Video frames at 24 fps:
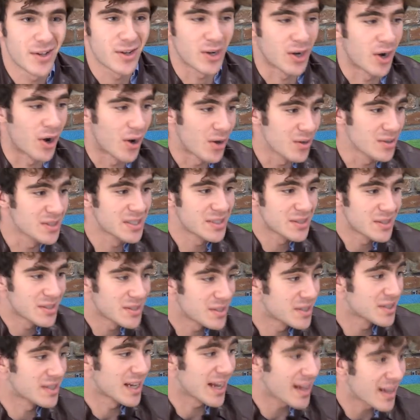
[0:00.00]
Call it the
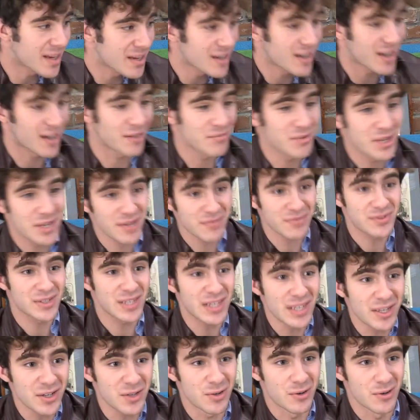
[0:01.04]
second coming of
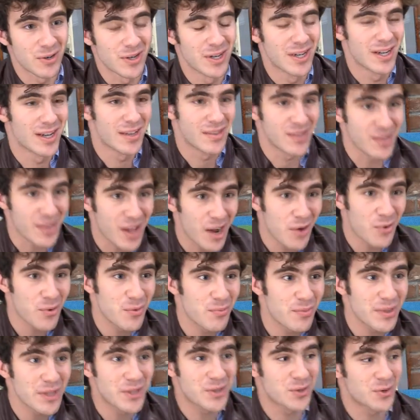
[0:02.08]
Xenu. I think that
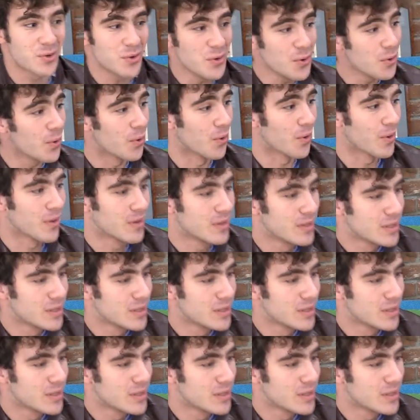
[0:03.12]
would be cool.